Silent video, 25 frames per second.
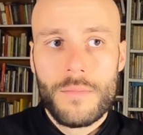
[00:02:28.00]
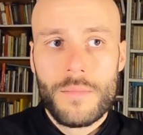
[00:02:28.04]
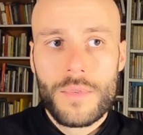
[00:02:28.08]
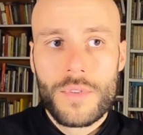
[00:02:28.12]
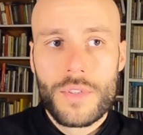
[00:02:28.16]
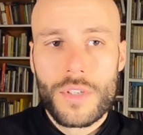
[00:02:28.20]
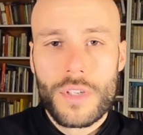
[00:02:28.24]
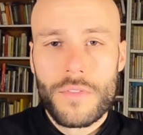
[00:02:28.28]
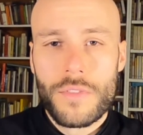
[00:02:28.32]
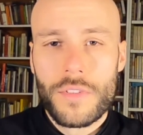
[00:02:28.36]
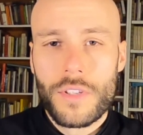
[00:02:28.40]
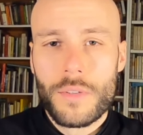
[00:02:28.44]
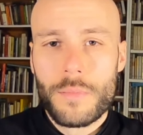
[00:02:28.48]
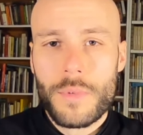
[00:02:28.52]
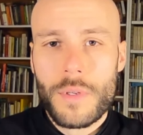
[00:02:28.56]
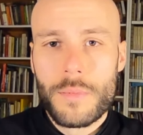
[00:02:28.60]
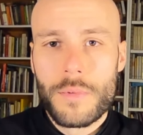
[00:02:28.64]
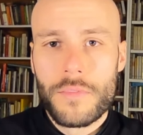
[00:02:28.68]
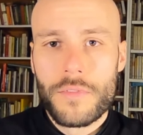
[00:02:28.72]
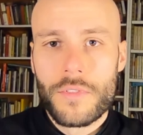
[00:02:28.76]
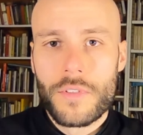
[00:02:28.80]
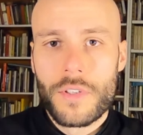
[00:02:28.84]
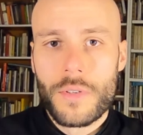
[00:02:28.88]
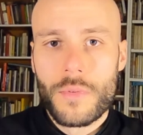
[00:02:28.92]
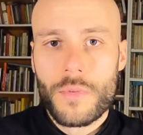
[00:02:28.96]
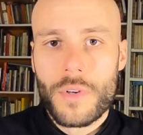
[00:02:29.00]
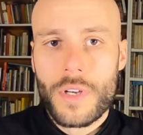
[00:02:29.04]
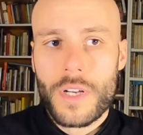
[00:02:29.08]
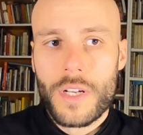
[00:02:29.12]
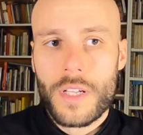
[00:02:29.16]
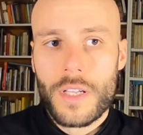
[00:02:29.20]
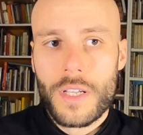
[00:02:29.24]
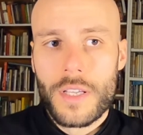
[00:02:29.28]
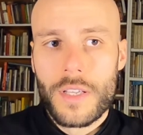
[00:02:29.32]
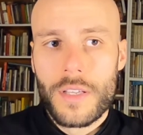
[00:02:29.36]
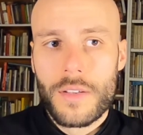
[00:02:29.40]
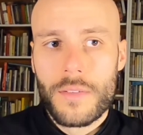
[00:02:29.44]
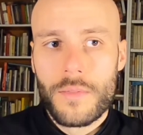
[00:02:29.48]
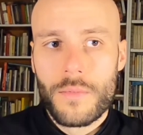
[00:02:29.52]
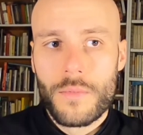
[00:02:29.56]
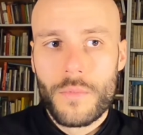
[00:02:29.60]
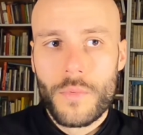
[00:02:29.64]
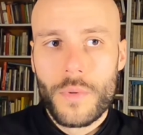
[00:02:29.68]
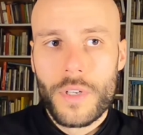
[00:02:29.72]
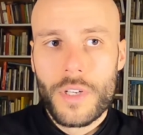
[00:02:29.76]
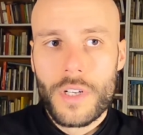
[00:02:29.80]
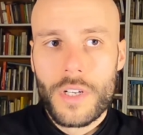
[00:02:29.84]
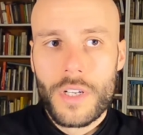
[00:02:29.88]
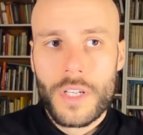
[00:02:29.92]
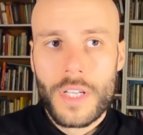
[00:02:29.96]
serving their people very well.
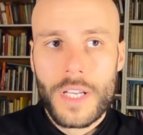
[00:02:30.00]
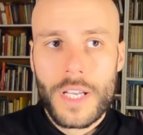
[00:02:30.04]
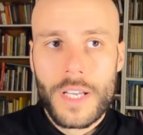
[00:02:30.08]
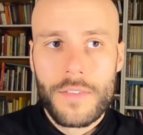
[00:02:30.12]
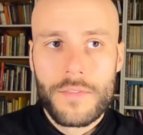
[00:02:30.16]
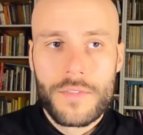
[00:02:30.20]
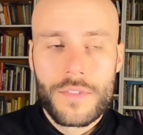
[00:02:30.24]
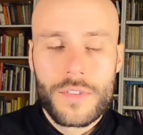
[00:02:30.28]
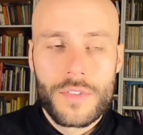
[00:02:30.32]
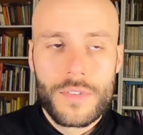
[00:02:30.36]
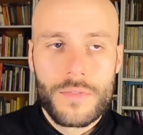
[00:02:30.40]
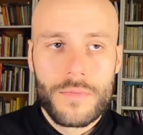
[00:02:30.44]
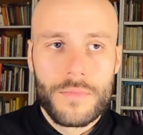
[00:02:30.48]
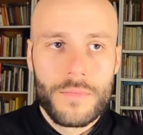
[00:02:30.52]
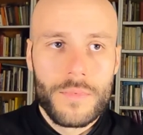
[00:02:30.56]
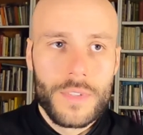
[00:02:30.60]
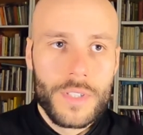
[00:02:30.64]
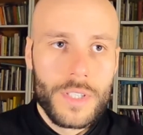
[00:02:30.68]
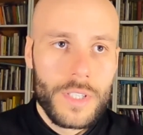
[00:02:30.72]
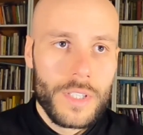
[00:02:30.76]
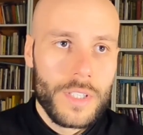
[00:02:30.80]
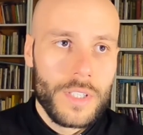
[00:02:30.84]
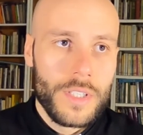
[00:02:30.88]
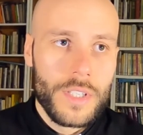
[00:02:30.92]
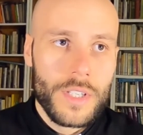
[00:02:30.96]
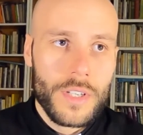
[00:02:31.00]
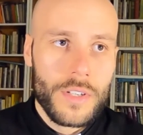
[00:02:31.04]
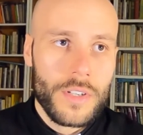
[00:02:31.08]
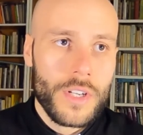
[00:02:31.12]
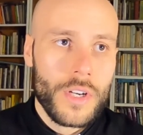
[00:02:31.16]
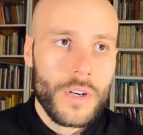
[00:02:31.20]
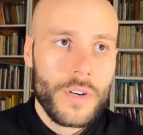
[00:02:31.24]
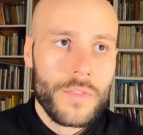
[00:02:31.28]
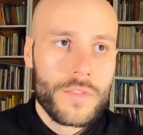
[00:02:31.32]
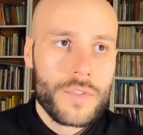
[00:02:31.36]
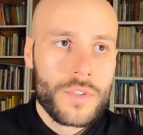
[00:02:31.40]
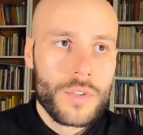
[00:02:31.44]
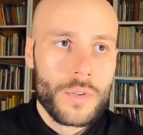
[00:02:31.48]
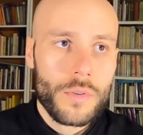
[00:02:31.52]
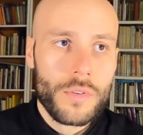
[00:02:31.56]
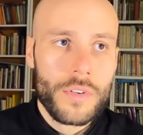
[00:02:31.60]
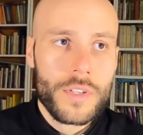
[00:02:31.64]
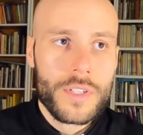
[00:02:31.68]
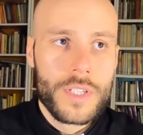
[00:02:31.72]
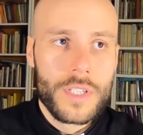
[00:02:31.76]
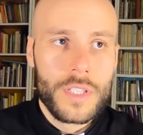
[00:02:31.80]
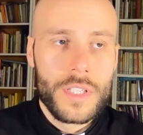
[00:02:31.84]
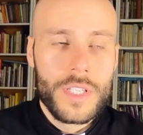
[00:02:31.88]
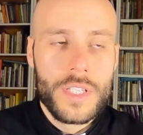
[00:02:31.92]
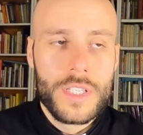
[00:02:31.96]
We all have, know of
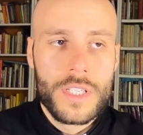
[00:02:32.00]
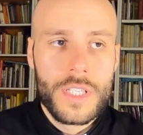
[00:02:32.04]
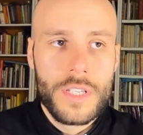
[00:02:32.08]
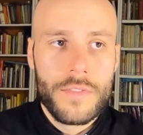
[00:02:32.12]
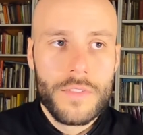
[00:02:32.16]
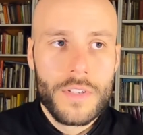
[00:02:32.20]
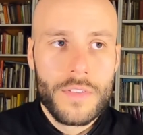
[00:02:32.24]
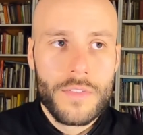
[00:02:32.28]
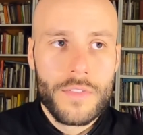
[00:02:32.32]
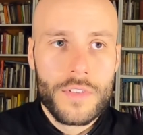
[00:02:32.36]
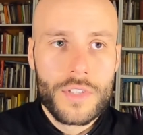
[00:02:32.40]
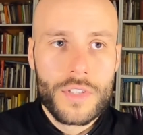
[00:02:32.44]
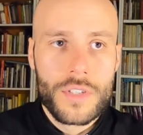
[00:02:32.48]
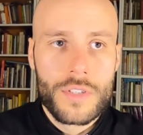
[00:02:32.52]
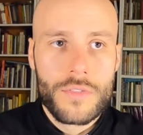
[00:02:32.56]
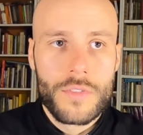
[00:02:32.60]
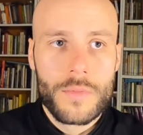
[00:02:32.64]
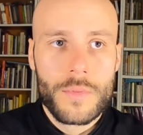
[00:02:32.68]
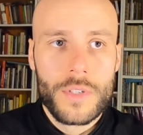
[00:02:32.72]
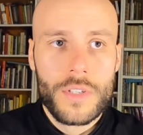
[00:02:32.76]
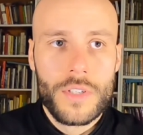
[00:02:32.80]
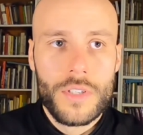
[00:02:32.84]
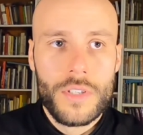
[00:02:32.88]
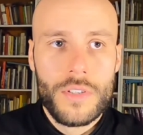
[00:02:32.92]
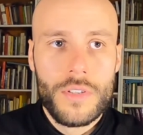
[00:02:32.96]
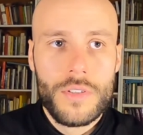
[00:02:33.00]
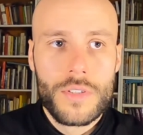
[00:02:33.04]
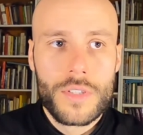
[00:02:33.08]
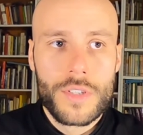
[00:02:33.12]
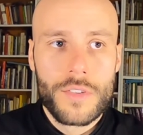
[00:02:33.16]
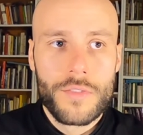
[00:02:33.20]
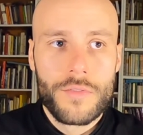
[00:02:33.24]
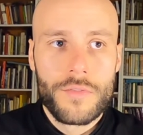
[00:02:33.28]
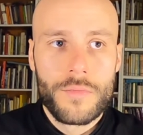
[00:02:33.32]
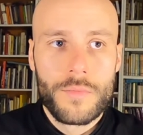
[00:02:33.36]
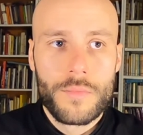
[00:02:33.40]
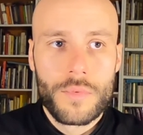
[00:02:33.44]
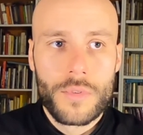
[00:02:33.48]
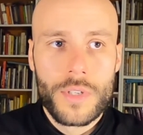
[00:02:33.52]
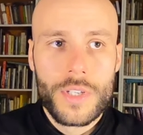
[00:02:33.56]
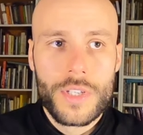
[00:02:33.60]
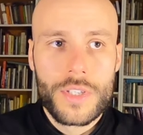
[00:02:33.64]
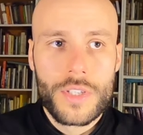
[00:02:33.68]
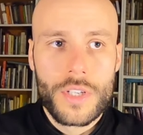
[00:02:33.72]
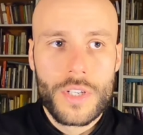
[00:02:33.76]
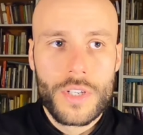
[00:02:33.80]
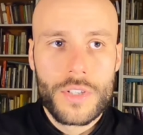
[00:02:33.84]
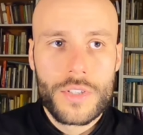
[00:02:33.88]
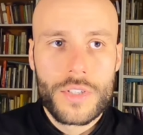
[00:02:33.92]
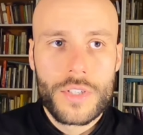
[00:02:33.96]
stories, at least even if it's just from the news, of
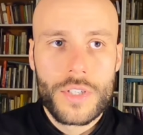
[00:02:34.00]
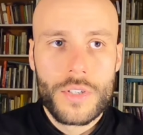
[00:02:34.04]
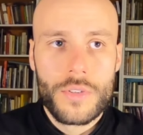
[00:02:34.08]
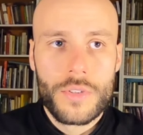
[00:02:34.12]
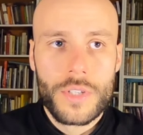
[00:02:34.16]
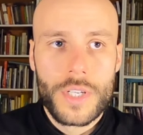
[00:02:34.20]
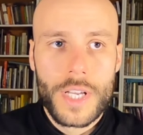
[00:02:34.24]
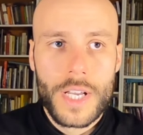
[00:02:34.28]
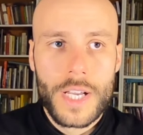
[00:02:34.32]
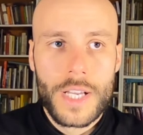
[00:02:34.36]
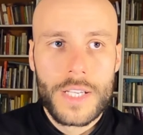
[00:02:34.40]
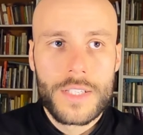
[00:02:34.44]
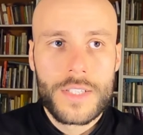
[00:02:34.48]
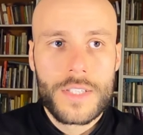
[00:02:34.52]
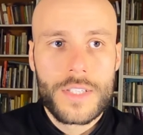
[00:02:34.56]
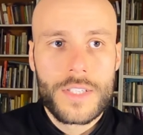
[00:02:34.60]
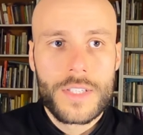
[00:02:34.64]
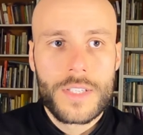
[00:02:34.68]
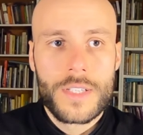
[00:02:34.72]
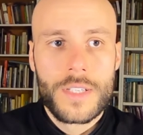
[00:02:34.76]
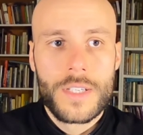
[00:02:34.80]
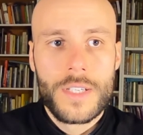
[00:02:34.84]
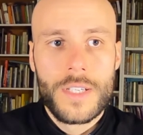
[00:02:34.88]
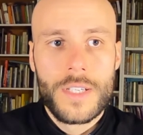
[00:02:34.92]
priests also not